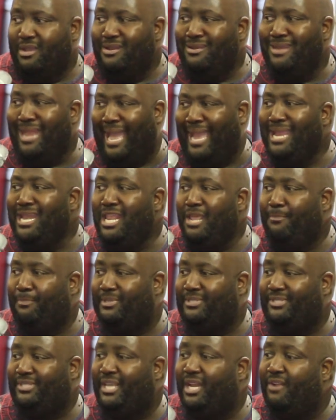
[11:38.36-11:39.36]

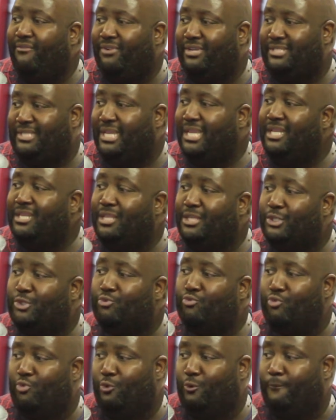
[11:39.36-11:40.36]
90% of us in this
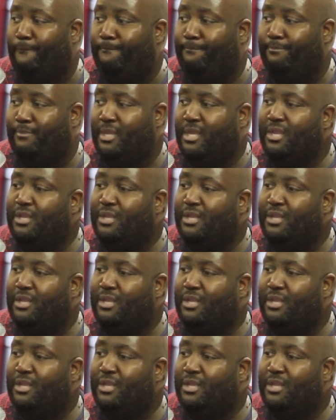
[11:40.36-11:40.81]
room